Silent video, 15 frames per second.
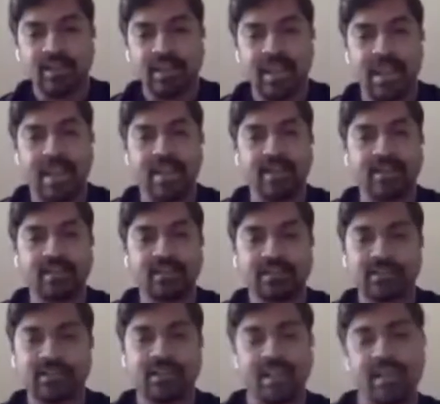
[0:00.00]
And
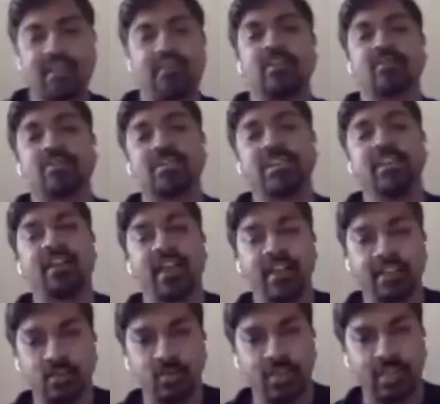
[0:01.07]
there comes the
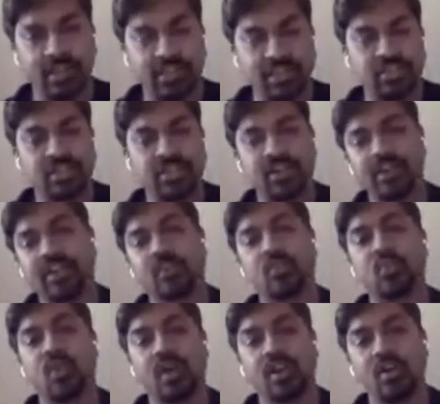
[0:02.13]
right to erasure. It
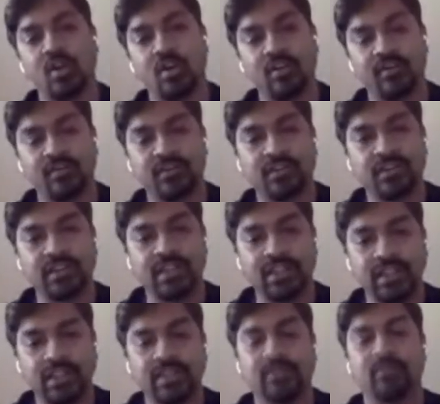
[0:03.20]
is one of
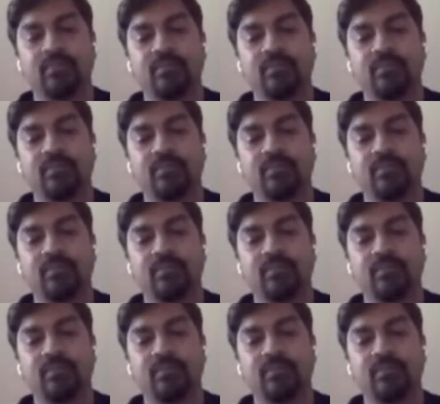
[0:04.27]
the